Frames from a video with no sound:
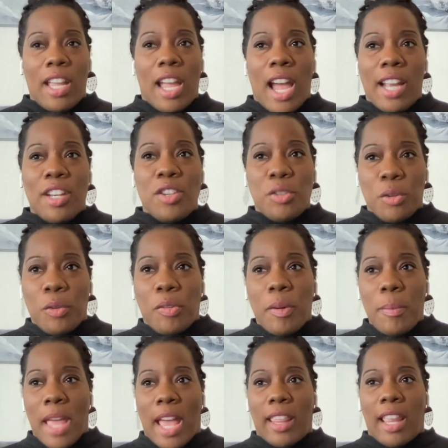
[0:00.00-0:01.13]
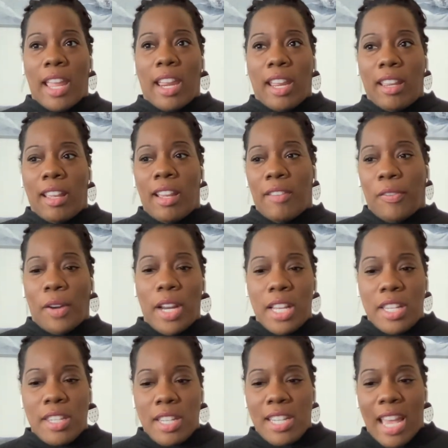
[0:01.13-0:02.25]
kind of drew from that, like, for
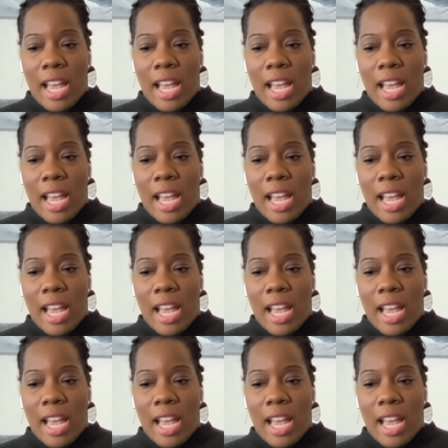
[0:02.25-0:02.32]
instance,